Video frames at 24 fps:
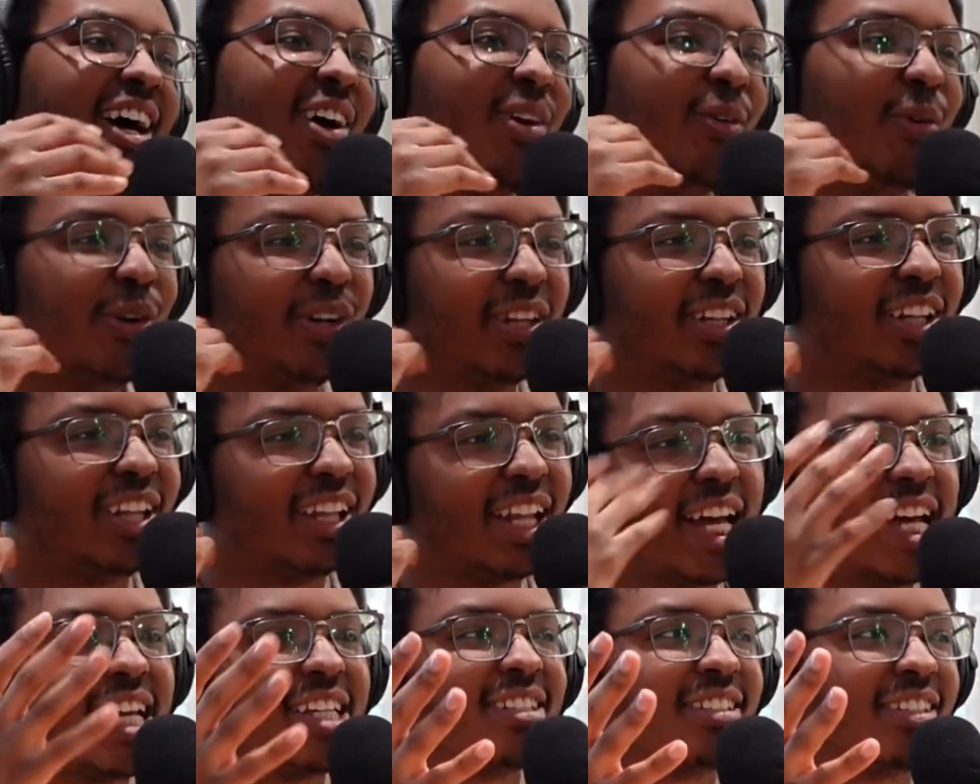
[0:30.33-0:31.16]
We're in the
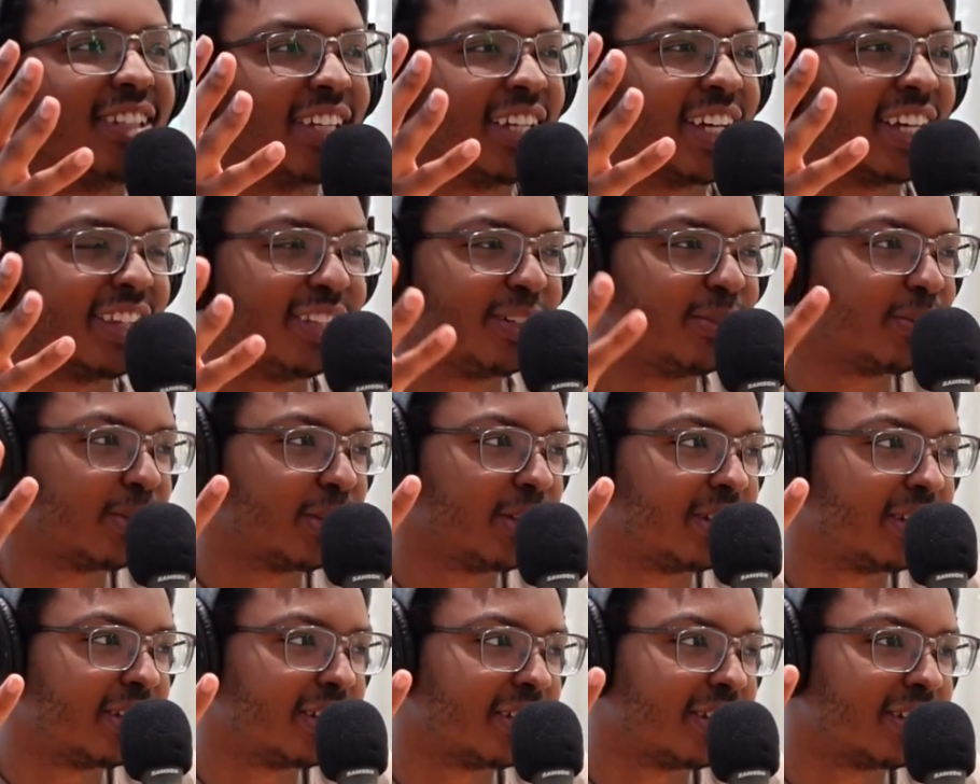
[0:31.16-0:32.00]
last, like, I think we're
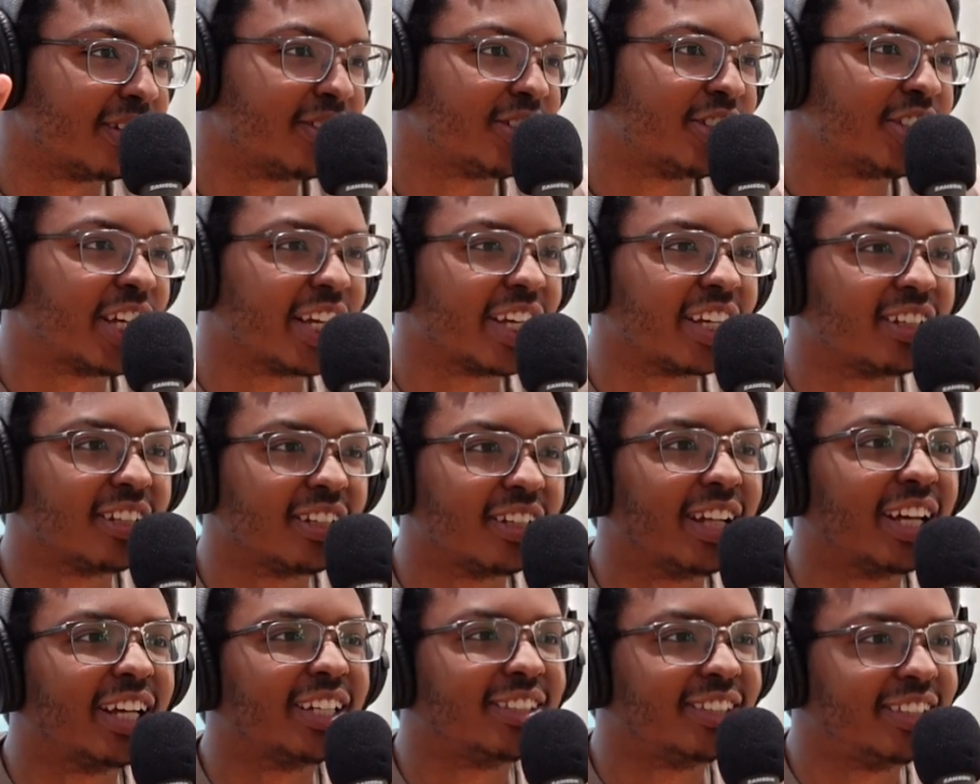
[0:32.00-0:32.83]
in the second to
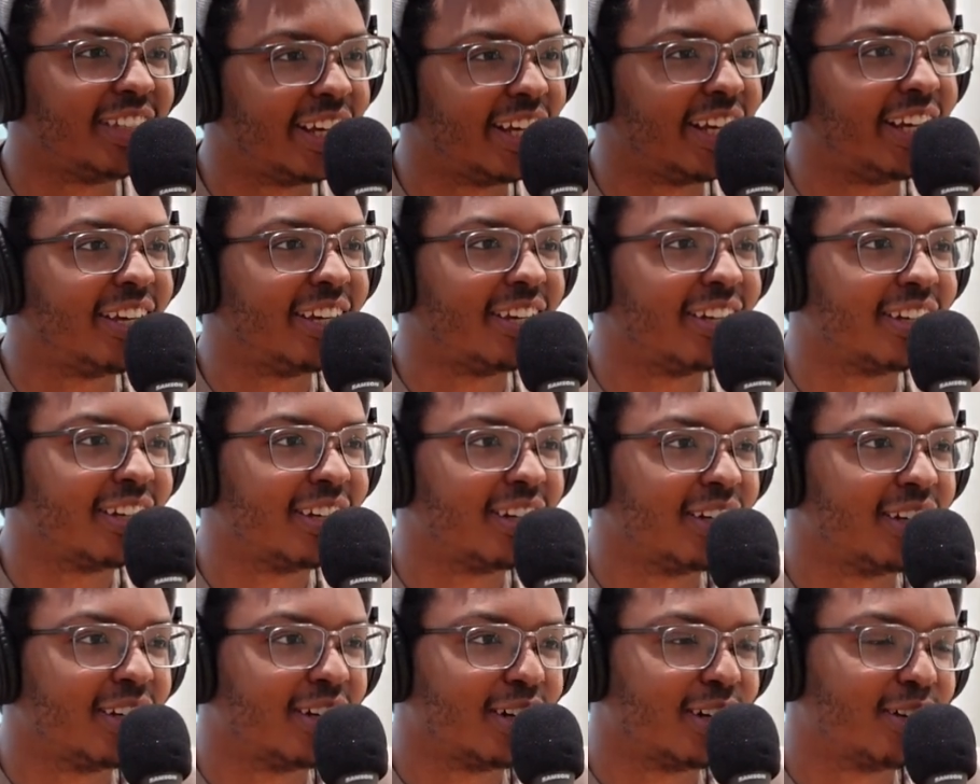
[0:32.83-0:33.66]
last day
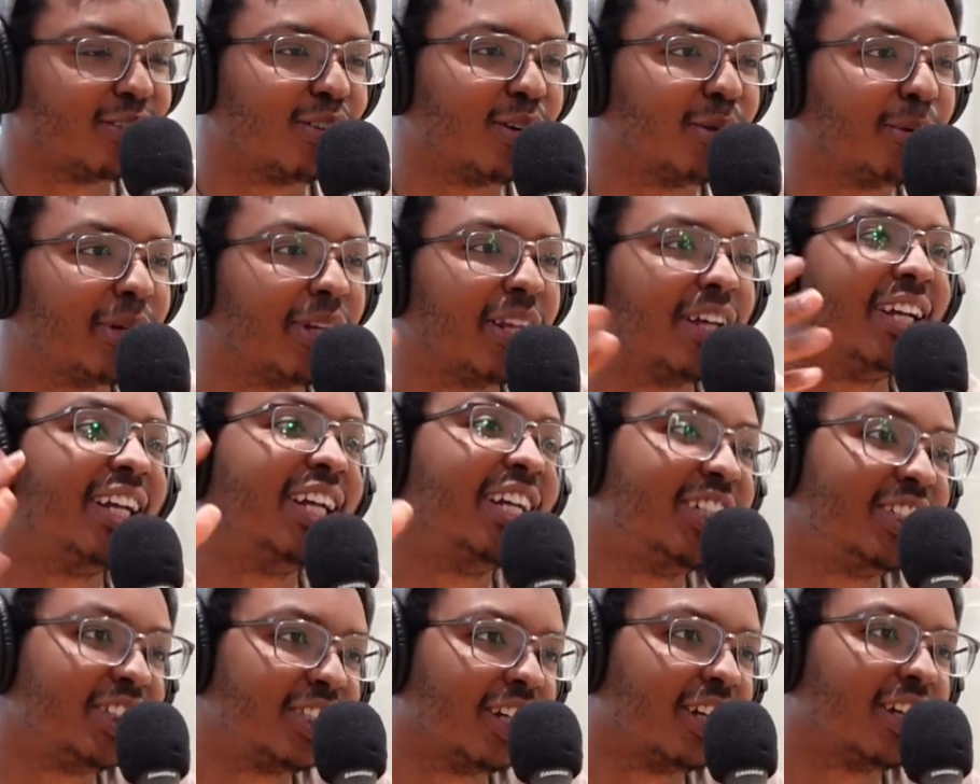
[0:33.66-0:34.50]
of Ramadan,
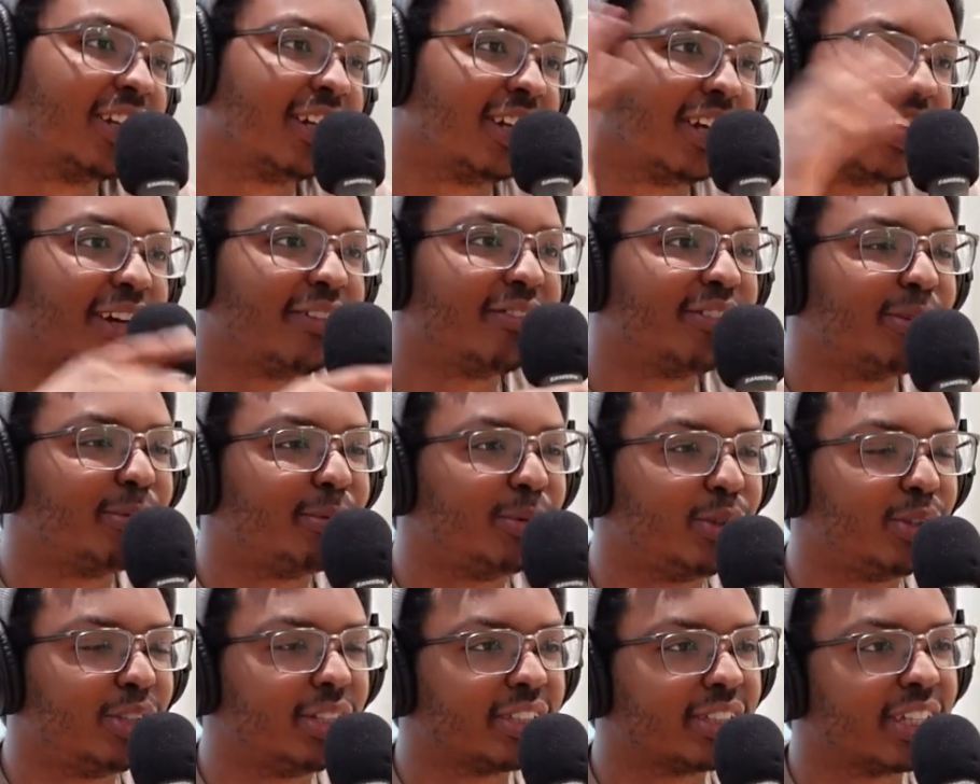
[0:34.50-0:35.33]
inshallah, if the
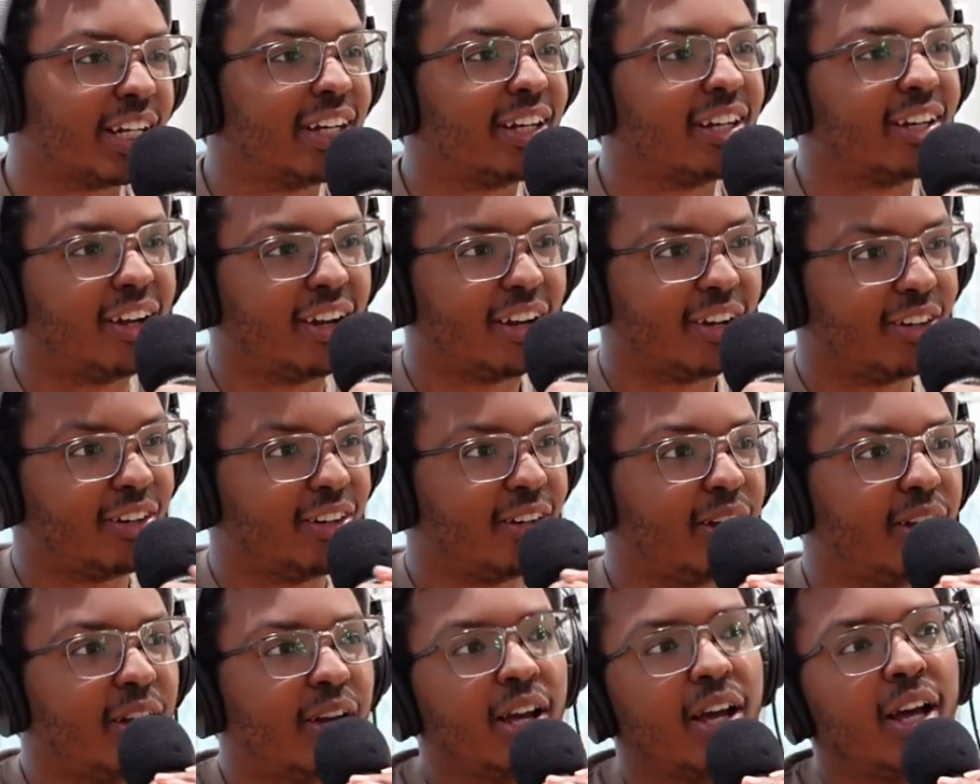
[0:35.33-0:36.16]
moon is sighted on
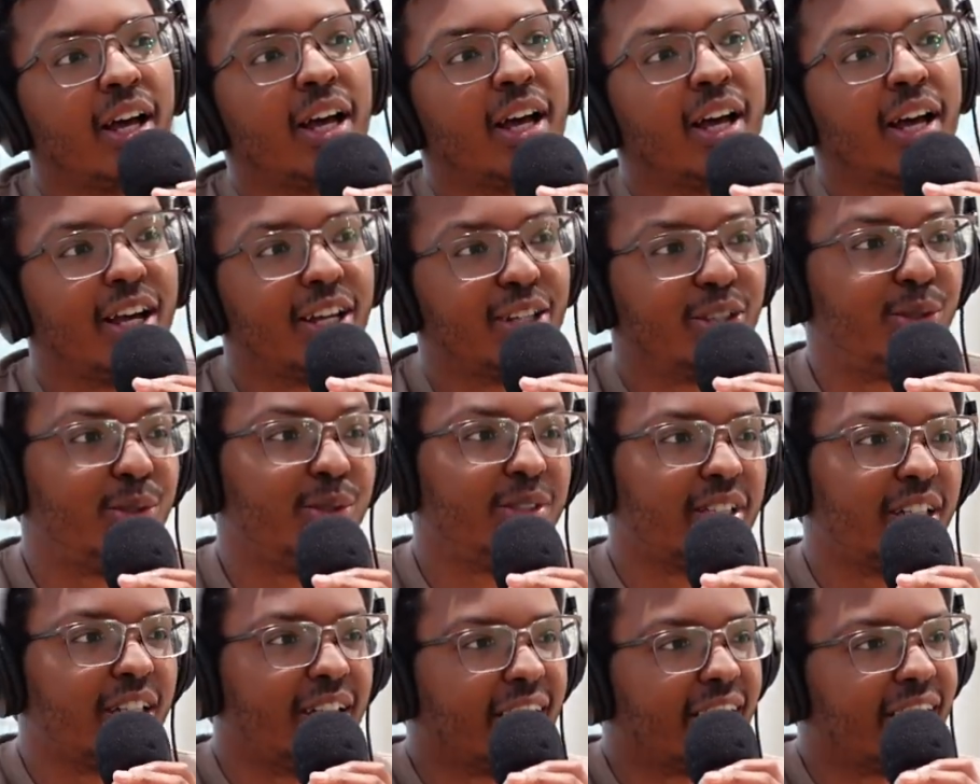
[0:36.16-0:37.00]

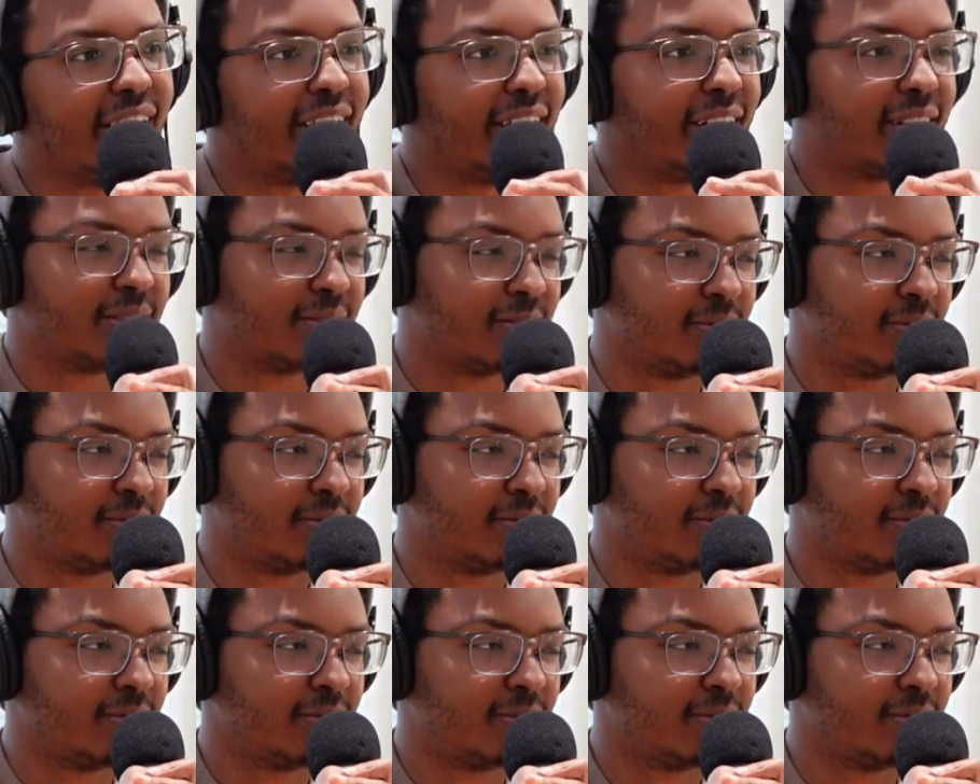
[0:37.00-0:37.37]
Tuesday night,